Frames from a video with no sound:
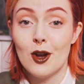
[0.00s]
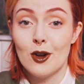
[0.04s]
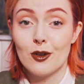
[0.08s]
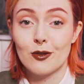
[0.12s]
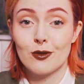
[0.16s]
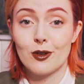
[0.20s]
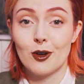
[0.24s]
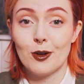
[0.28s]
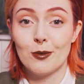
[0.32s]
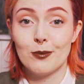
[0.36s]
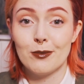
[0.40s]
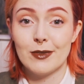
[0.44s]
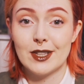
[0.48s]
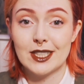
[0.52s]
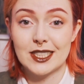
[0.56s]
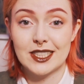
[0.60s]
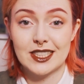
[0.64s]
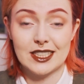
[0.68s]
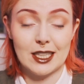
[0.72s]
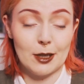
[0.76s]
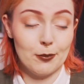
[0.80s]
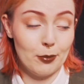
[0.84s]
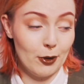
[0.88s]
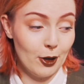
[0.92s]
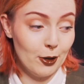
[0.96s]
from
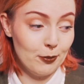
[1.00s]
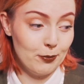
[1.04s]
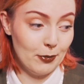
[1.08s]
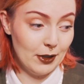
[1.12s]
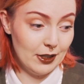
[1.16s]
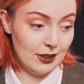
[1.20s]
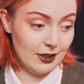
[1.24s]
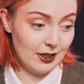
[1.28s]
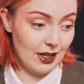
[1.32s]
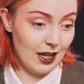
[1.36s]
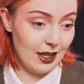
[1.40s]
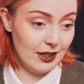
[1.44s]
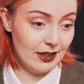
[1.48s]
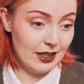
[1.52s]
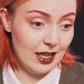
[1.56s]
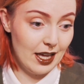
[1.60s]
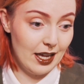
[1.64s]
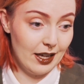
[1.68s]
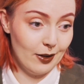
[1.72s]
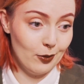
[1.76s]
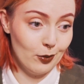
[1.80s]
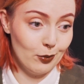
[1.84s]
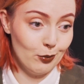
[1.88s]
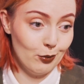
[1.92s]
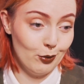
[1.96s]
this apartment, and
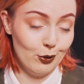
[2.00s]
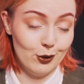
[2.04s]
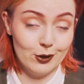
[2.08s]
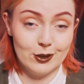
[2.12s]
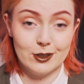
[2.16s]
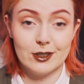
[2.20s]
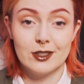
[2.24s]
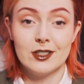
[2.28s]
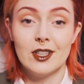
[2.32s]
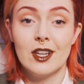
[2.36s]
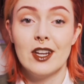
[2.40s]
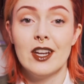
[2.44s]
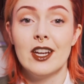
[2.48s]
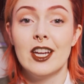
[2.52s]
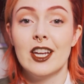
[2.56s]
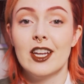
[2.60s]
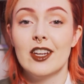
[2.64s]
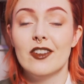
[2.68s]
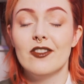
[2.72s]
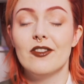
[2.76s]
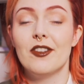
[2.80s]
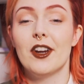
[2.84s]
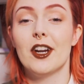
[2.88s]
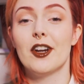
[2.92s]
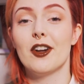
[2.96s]
that was
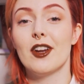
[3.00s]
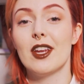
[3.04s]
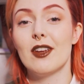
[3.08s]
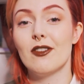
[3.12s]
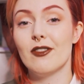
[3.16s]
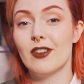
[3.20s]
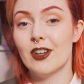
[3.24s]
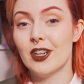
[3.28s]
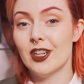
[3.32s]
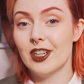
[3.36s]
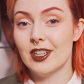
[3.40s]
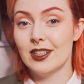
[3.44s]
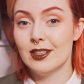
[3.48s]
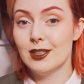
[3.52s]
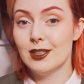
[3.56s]
very, very